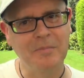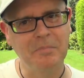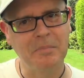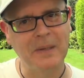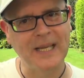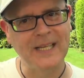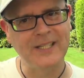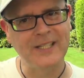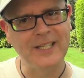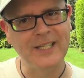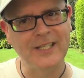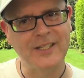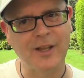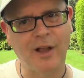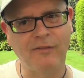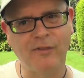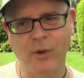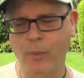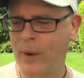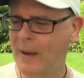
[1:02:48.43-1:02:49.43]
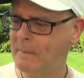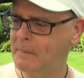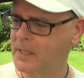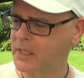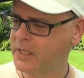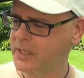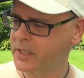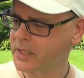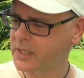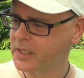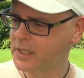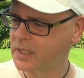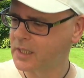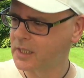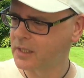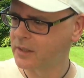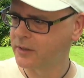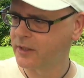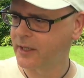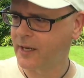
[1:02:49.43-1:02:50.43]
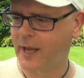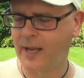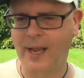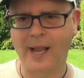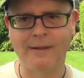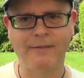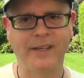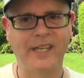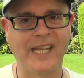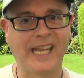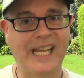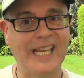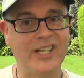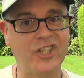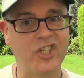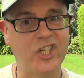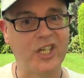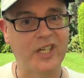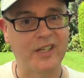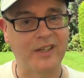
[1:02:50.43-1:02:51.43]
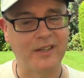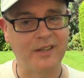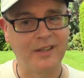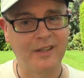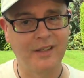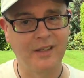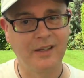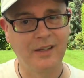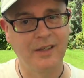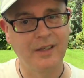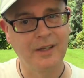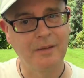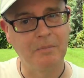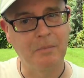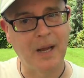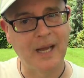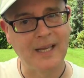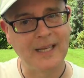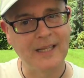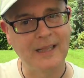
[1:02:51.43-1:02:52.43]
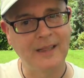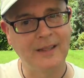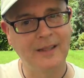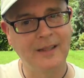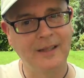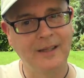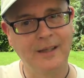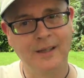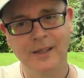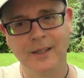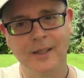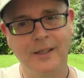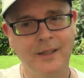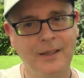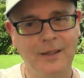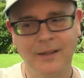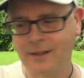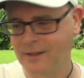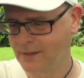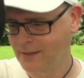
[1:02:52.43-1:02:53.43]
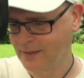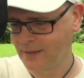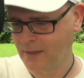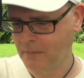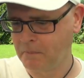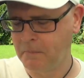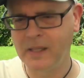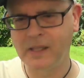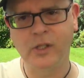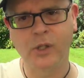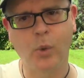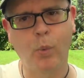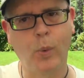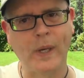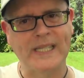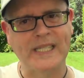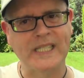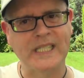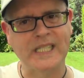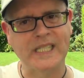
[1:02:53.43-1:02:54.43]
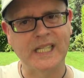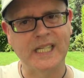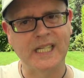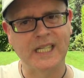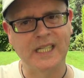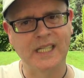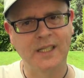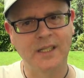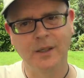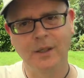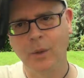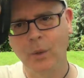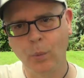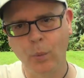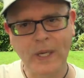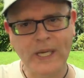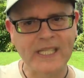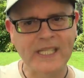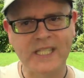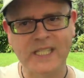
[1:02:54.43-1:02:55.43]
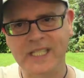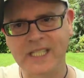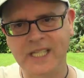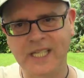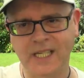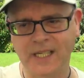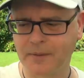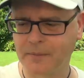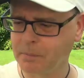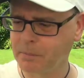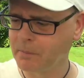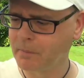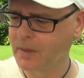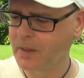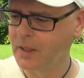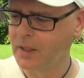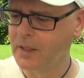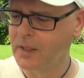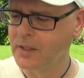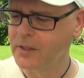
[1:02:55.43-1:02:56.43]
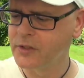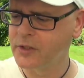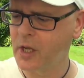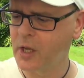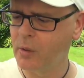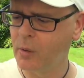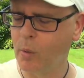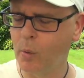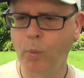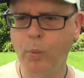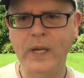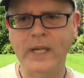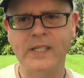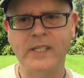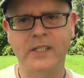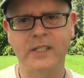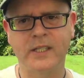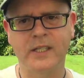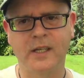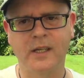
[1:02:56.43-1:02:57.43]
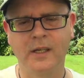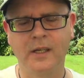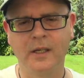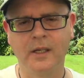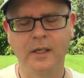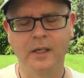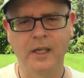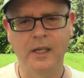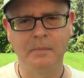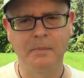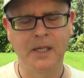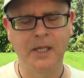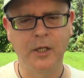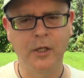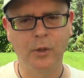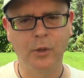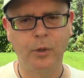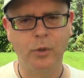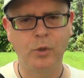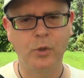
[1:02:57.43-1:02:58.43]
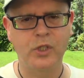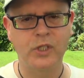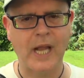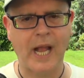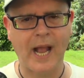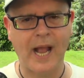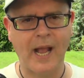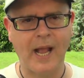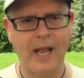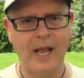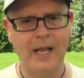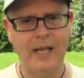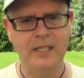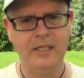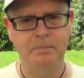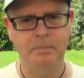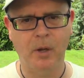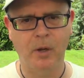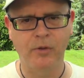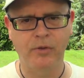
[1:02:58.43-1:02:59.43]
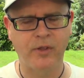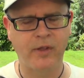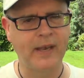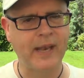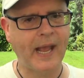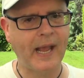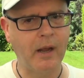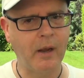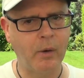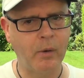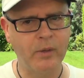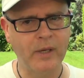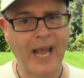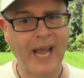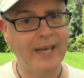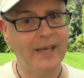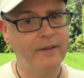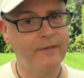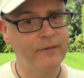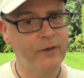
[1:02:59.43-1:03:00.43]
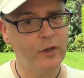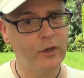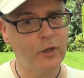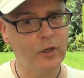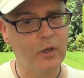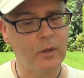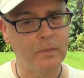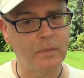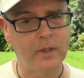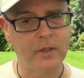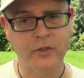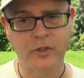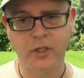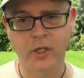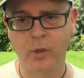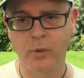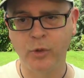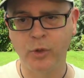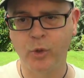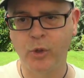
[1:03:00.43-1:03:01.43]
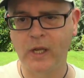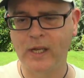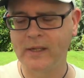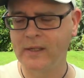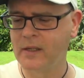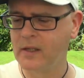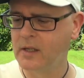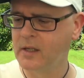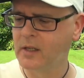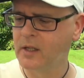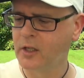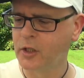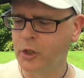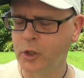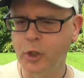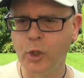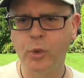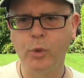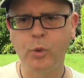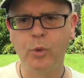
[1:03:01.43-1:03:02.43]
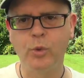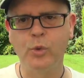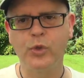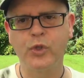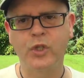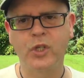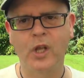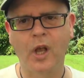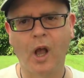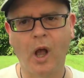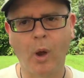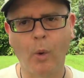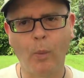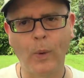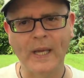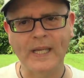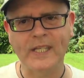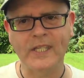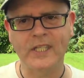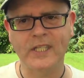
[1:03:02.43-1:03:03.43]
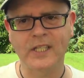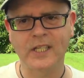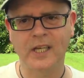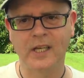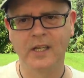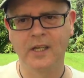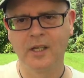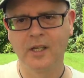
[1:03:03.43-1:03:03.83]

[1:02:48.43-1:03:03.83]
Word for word: pieces of equipment that I have in the kitchen. My little milk whisk. Whisk. So whisk can be used as both a noun and a verb. So you can use a whisk